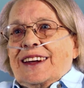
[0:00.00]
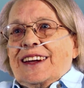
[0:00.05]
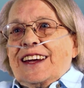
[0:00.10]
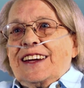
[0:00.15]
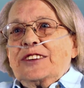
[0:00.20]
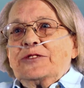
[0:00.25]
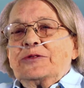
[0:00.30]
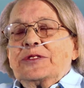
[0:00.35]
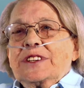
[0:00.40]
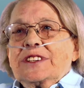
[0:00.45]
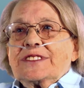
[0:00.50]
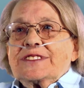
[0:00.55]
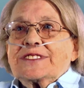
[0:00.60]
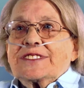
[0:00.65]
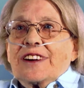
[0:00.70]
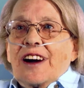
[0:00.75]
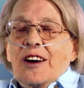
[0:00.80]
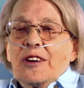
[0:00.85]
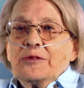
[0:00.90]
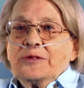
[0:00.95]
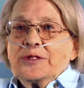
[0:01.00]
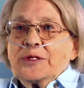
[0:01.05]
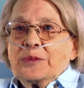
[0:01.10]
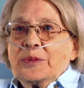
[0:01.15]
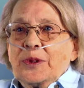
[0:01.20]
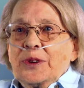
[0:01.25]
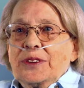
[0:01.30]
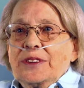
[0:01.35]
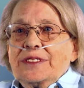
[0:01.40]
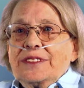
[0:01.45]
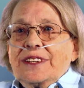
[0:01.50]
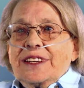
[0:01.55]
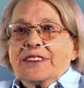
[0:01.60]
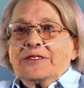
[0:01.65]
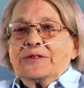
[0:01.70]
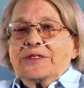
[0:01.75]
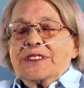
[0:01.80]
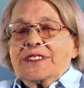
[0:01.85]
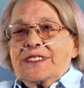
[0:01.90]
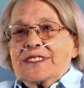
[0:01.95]
It feels comfortable,
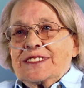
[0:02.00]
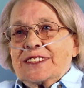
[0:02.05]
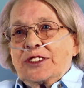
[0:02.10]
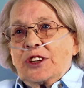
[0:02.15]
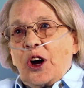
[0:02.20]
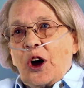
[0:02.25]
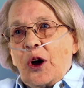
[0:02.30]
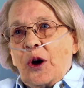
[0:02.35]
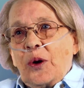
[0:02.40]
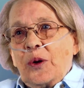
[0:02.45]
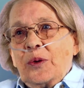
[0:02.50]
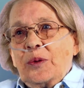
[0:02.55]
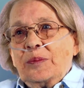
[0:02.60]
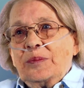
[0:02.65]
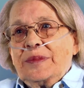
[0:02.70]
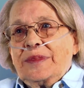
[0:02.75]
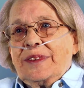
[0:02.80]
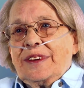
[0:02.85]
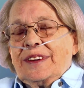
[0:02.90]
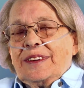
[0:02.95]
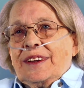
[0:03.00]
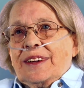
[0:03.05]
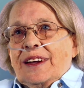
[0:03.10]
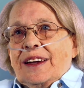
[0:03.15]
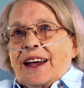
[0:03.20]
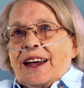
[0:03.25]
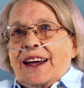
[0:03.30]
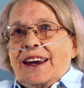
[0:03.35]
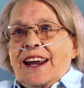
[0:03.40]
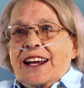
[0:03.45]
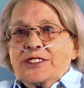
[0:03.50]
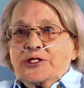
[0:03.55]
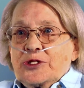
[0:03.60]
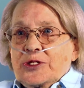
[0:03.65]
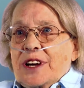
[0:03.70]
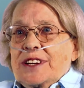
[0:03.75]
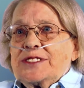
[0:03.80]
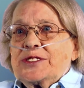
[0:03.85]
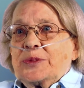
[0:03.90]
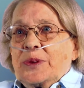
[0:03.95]
it feels at home, and I
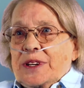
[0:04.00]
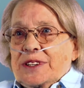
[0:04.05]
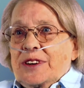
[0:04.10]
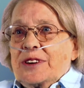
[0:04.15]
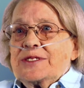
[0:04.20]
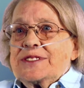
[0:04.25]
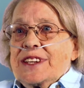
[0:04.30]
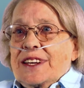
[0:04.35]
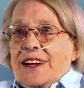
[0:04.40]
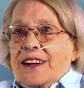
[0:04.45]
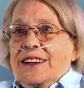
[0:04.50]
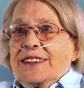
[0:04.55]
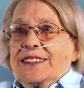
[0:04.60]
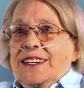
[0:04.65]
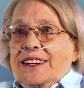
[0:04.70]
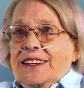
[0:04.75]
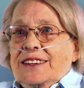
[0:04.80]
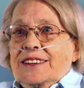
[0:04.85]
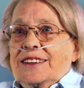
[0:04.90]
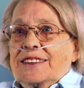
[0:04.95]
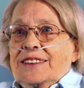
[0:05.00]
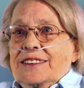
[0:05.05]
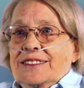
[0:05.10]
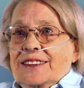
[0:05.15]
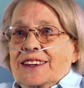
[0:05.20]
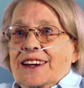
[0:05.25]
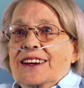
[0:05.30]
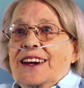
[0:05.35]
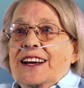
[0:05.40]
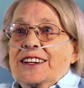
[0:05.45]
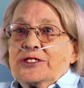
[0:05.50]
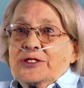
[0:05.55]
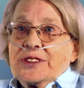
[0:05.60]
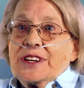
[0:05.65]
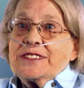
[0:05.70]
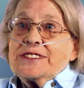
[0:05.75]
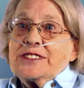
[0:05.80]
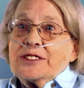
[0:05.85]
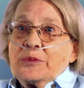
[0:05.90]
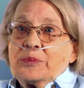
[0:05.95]
trust what goes on here, and I
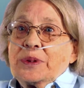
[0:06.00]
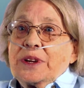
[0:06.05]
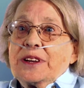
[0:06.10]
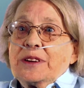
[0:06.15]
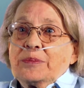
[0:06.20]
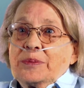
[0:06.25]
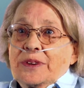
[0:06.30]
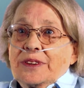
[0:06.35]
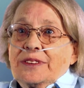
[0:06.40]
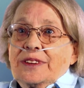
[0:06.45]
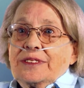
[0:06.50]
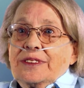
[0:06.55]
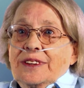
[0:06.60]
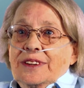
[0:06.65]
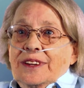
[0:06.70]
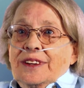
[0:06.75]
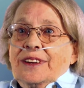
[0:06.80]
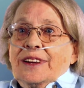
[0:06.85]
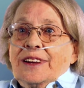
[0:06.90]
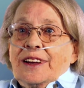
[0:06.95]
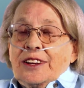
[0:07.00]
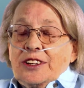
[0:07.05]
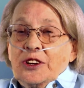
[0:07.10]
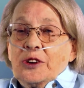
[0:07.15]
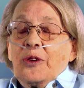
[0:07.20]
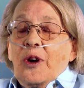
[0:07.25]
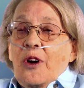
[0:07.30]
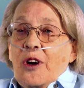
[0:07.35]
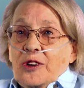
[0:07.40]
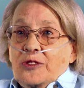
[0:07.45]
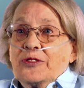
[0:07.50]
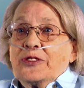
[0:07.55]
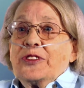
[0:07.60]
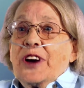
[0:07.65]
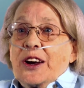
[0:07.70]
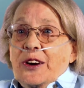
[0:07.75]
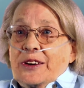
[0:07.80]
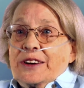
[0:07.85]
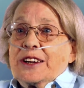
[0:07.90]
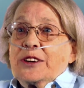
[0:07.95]
trust the people. You're all
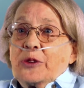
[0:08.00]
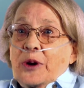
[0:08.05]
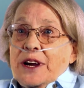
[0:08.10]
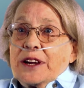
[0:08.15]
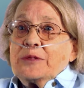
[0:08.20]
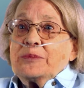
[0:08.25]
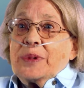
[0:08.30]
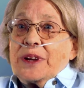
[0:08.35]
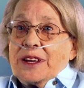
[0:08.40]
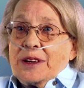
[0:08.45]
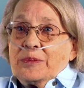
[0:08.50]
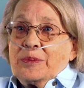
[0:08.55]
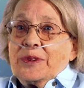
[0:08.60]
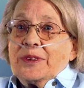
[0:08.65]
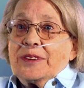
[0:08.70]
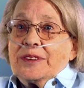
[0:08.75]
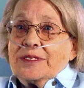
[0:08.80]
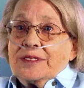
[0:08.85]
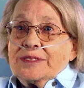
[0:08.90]
very great people.